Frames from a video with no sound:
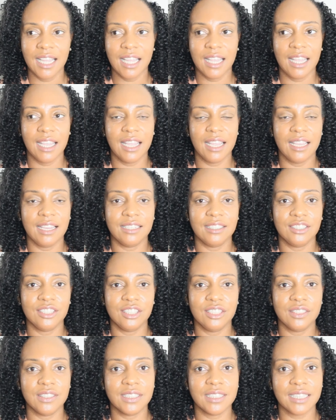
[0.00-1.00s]
And
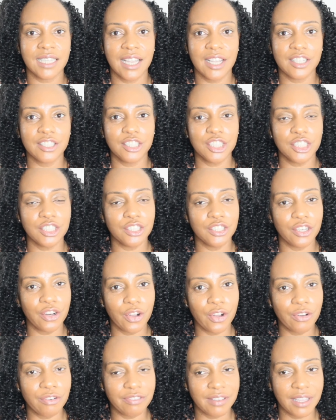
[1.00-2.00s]
she was like, "Do you
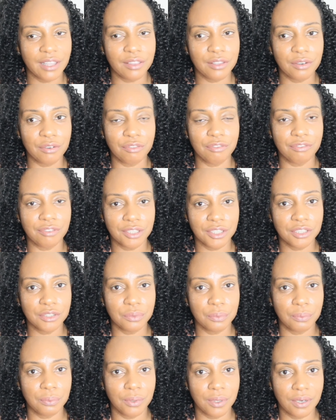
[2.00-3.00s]
know, Faith, your
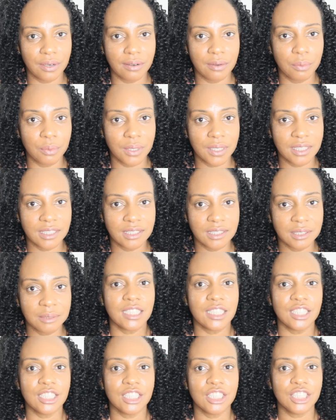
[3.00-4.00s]
first word was
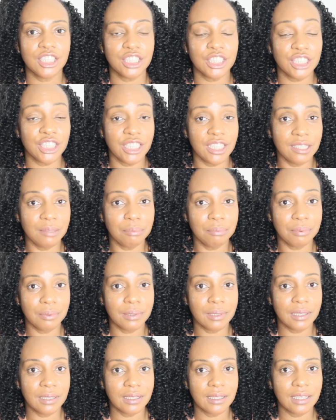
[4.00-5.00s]
sheep
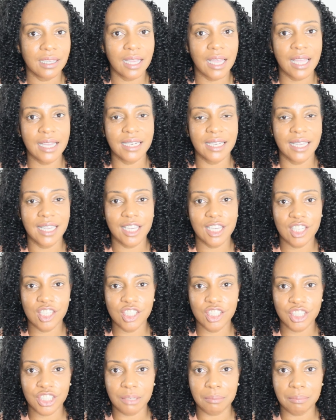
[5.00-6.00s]
and
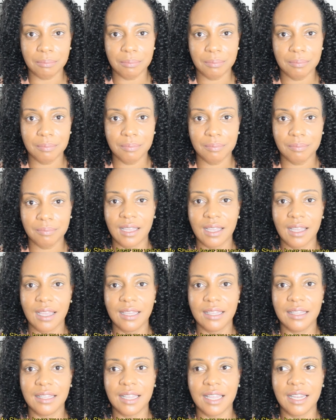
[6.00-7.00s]
Egypt."
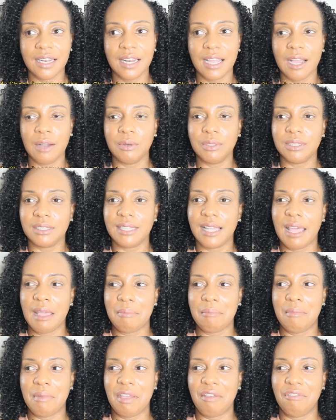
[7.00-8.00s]
And then I was
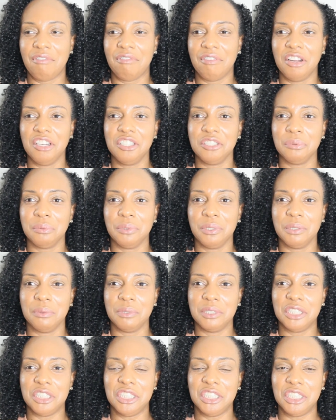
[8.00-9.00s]
like, my first word
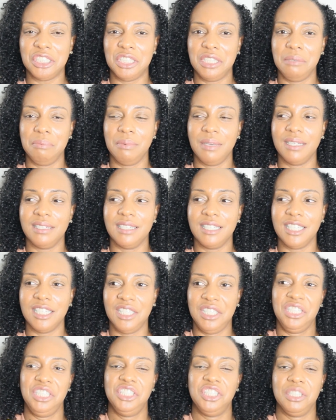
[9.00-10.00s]
was sheep and
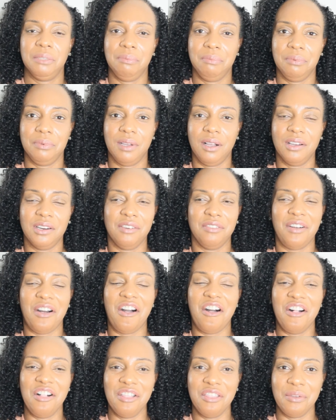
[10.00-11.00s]
Egypt out of
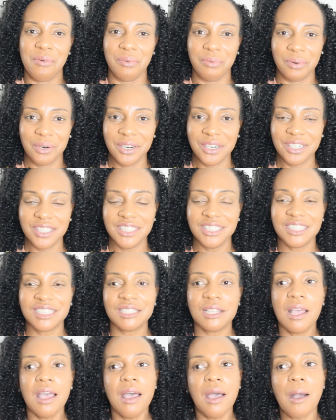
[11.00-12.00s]
all the
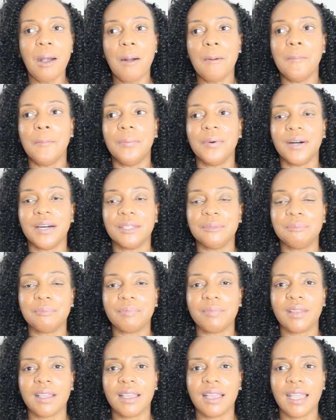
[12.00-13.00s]
words. But
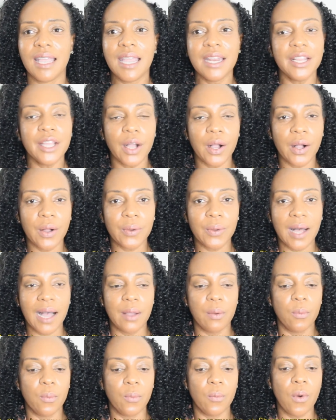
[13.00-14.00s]
anyhow,
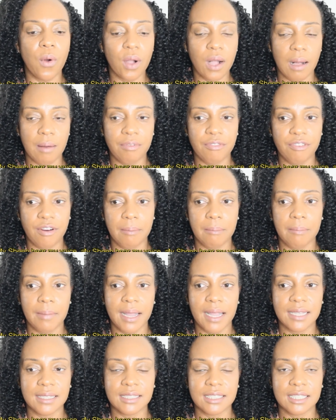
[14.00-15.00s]
I woke up from
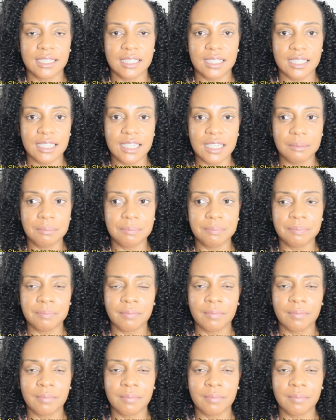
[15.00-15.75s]
my sleep,